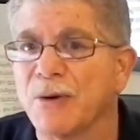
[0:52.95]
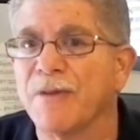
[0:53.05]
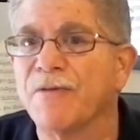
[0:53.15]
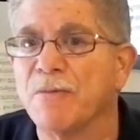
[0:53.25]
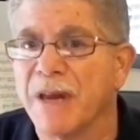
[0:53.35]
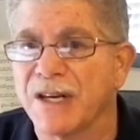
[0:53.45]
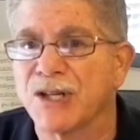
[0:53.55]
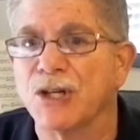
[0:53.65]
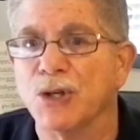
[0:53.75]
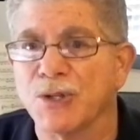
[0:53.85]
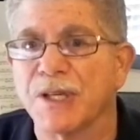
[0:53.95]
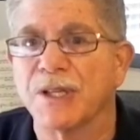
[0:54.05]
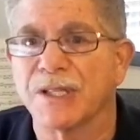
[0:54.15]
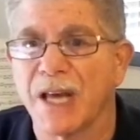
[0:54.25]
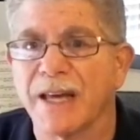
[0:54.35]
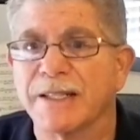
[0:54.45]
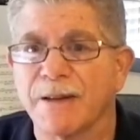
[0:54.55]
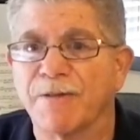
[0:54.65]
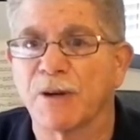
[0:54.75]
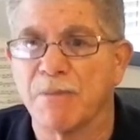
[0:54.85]
information using the
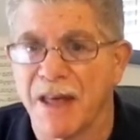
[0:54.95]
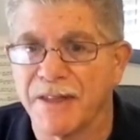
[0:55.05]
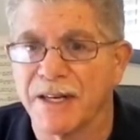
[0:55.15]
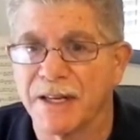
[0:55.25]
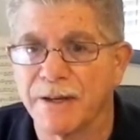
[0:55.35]
scientific method.